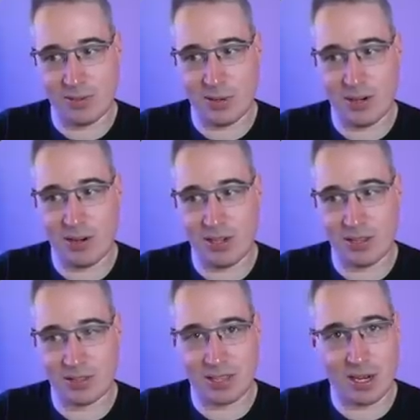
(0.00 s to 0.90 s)
So it
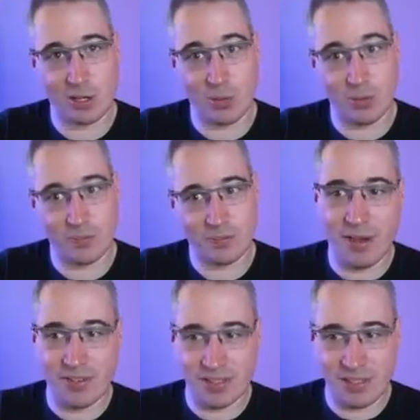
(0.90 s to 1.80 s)
already looks kind of cool.
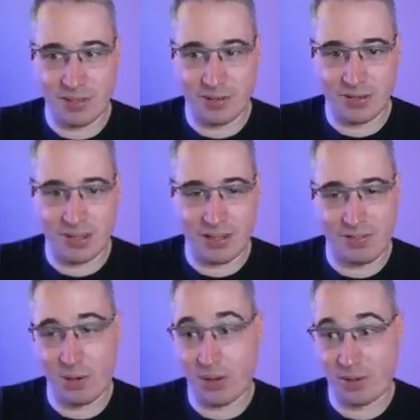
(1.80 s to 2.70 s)
Obviously, there's a
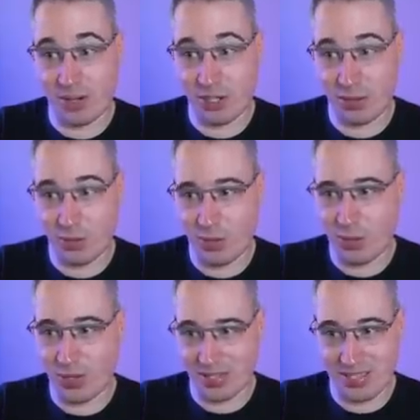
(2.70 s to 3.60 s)
few other issues. We
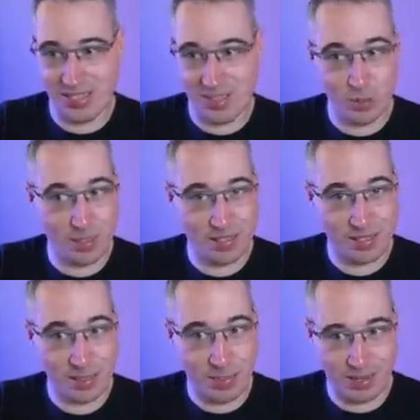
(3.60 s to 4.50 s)
don't want to see it while
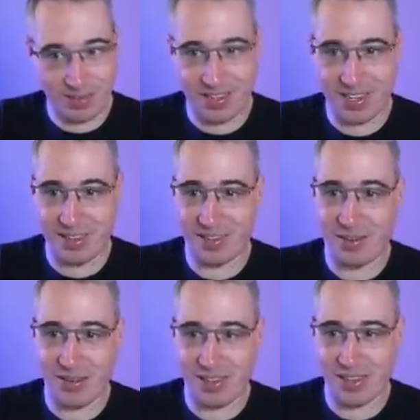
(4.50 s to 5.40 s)
it's in the middle and
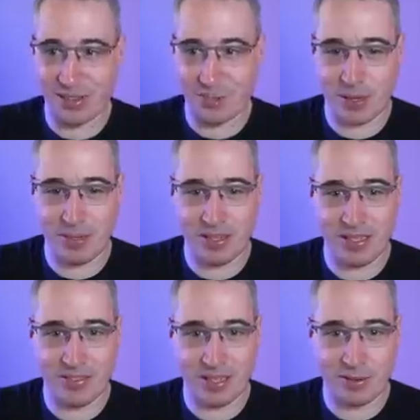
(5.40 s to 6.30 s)
everything else, but I'm going to
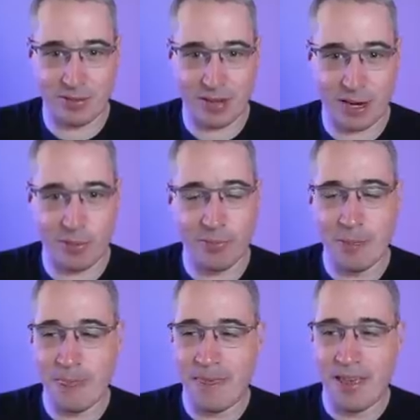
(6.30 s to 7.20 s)
leave it there for now.
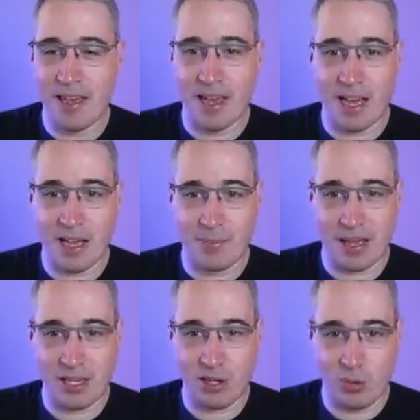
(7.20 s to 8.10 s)
Um,
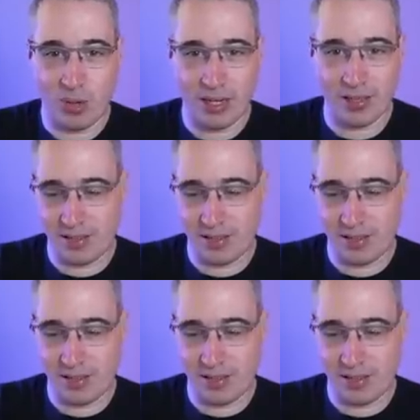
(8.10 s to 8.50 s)
and you know what?